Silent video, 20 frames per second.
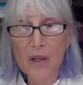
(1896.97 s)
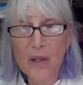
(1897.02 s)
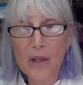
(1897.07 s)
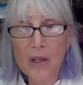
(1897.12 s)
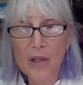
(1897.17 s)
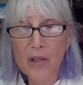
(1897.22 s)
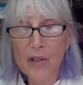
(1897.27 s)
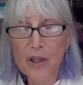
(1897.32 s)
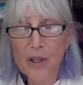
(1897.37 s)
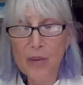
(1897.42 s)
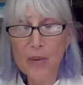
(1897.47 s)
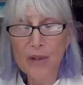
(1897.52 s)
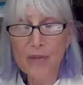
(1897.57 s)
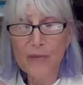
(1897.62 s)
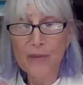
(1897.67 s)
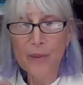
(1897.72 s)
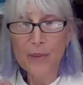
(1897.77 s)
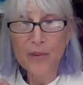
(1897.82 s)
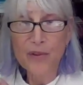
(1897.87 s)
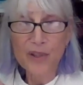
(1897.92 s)
She went
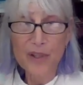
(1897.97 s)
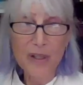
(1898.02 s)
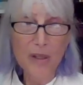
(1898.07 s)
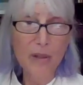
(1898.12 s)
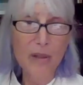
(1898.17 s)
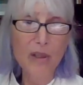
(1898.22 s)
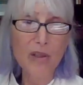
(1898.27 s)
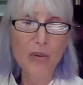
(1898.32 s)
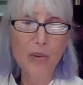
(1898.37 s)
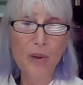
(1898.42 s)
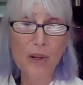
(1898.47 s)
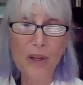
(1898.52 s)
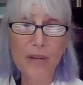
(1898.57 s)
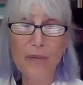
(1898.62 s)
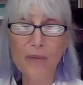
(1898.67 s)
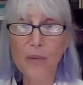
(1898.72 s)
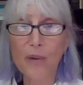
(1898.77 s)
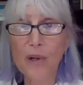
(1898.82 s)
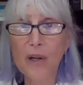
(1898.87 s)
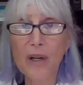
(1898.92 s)
from 0 to
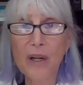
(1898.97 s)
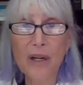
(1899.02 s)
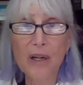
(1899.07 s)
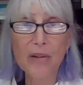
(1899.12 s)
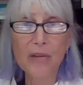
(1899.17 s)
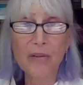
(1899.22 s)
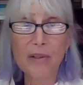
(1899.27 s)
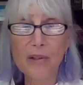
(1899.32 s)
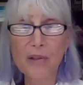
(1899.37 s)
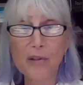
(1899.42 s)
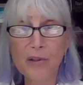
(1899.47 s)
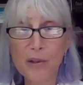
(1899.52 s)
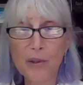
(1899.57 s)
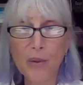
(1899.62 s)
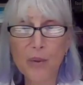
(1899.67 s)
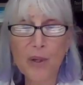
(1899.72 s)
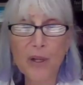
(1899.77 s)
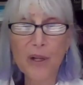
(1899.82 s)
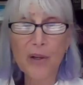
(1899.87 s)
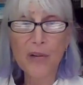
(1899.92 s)
2,400 in 2
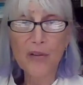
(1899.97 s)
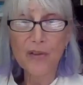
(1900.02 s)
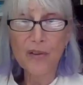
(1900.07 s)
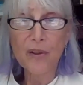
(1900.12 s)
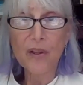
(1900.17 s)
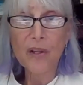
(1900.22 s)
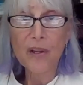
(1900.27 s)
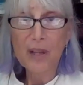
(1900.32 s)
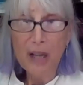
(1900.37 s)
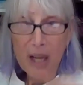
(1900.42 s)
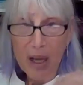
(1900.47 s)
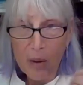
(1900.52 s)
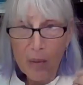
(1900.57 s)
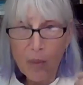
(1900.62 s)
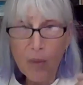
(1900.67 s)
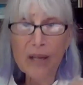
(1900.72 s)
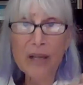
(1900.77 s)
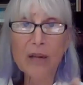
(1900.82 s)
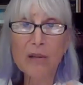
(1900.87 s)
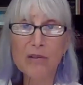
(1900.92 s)
weeks and
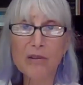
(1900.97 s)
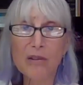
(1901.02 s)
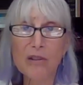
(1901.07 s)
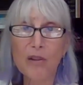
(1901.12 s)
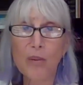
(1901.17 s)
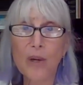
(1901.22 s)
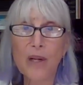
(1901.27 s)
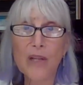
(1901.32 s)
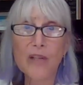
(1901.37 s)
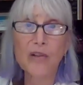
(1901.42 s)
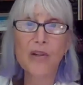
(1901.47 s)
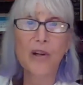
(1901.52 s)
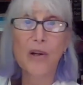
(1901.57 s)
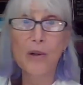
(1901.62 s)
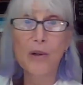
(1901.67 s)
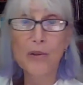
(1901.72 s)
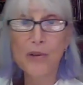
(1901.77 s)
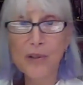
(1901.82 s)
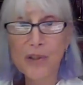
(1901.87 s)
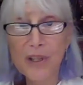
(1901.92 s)
went out to the West
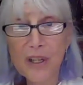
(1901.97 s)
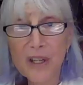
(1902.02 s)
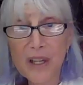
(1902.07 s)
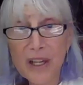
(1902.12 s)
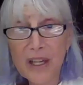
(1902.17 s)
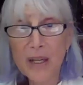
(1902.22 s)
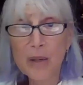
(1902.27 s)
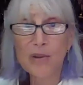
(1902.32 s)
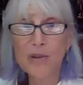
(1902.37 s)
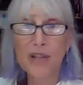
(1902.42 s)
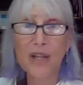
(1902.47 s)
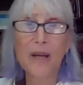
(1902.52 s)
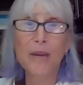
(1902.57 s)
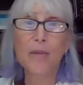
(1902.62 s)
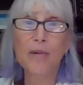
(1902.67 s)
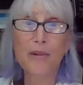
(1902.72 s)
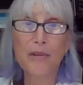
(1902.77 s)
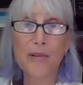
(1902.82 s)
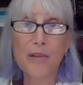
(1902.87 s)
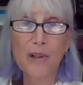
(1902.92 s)
Coast and was
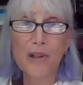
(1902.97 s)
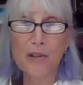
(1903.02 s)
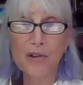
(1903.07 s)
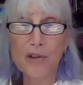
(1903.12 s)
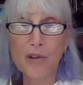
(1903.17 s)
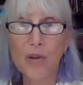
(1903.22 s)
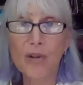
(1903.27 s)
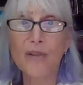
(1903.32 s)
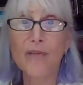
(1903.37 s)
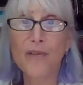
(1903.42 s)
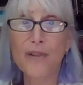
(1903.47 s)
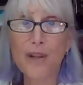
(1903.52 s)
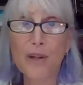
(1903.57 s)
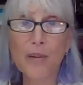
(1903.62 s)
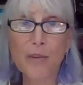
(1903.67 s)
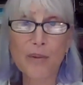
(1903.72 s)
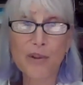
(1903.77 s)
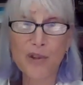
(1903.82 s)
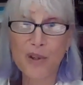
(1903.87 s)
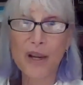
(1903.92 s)
able to shoot a
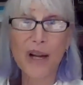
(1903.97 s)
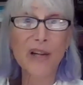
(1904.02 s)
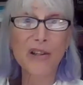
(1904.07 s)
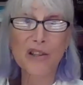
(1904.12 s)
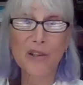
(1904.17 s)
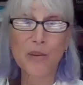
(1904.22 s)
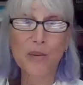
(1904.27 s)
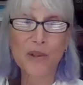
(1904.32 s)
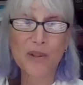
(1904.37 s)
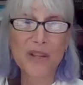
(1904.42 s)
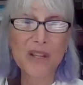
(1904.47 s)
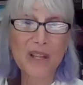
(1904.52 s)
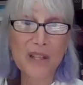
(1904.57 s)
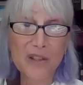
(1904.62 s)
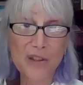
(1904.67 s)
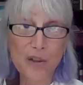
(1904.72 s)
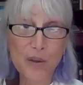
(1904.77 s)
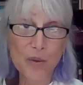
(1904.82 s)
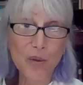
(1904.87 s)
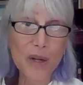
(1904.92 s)
film where she actually was
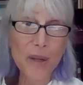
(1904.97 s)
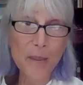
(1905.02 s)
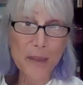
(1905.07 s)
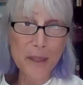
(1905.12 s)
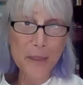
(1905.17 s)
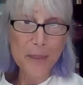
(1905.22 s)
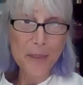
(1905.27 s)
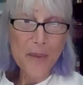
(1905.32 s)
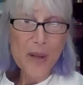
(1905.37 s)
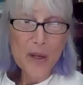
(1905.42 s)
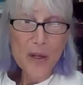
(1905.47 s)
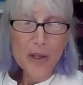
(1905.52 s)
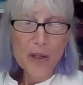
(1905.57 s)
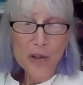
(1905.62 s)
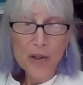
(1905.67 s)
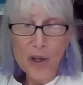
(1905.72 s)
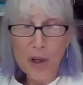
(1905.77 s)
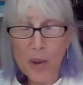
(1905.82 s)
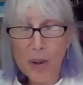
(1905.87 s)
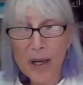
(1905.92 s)
screaming.
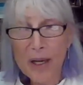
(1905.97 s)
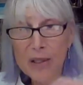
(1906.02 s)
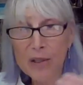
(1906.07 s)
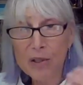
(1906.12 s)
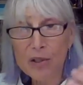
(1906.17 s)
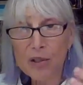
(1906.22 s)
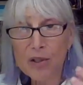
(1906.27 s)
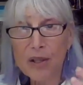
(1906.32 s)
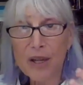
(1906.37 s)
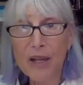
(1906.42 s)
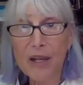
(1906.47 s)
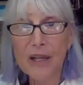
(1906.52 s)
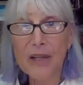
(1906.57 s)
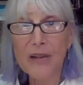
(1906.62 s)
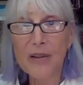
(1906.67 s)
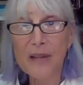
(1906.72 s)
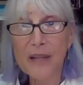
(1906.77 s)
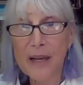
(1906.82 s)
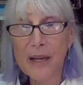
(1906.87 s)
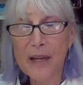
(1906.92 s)
So
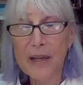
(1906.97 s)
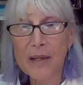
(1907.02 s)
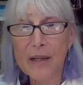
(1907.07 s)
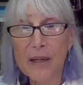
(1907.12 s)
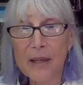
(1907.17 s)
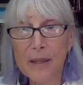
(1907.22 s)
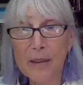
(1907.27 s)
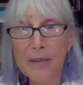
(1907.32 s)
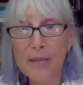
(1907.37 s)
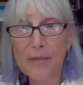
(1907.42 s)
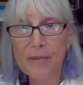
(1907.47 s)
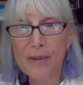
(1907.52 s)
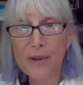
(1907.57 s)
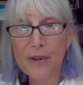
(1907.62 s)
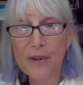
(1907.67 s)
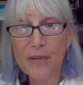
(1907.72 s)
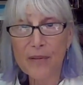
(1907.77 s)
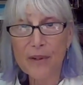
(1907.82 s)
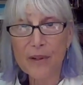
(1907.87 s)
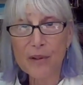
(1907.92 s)
understand that for
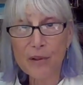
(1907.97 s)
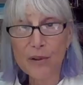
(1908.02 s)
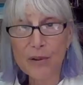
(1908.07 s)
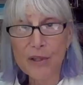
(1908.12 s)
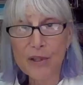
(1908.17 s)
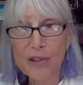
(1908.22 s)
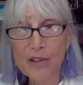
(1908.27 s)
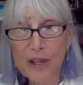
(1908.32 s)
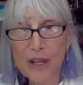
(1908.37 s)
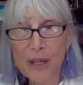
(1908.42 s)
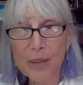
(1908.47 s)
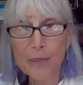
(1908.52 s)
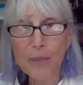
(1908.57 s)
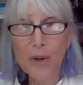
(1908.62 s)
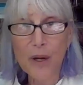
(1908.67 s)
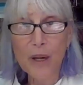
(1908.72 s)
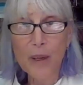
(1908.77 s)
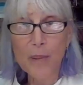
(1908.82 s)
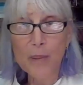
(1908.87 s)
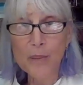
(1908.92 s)
neurogenic
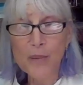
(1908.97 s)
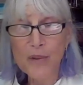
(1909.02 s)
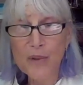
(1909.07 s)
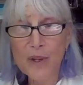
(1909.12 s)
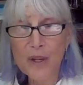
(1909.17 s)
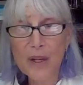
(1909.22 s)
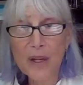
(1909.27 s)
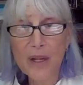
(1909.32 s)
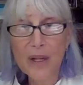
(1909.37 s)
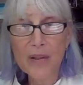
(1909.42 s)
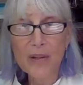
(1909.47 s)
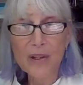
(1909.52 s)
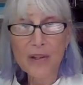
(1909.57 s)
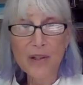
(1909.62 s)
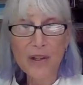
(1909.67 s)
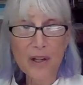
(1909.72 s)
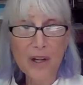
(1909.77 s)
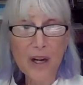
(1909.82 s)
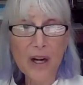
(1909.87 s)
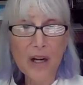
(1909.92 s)
problems, there's
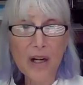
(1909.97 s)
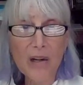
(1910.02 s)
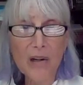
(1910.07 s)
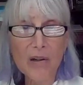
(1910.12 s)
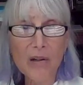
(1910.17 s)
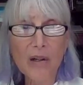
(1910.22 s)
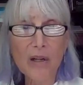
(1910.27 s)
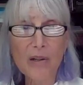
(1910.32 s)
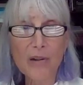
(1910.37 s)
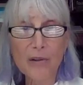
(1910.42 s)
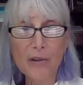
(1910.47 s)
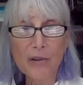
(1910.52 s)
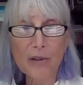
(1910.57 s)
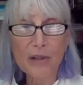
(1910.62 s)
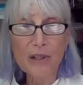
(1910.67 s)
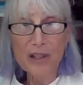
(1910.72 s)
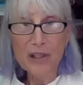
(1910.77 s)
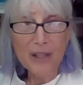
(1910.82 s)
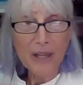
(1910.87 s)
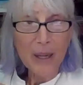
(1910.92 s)
an article on
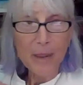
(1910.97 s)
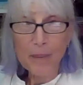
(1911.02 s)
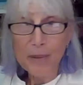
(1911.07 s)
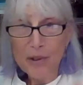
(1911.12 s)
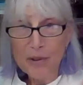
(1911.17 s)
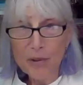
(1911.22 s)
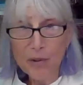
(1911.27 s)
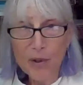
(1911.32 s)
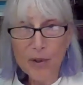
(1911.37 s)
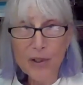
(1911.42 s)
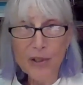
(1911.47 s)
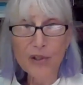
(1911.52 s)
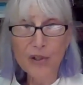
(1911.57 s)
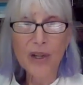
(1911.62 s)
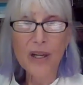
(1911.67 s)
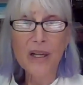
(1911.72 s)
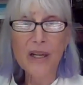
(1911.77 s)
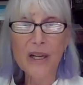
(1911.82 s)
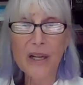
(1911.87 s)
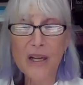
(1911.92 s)
just type on
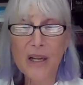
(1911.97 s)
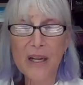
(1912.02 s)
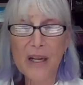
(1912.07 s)
neurogenic,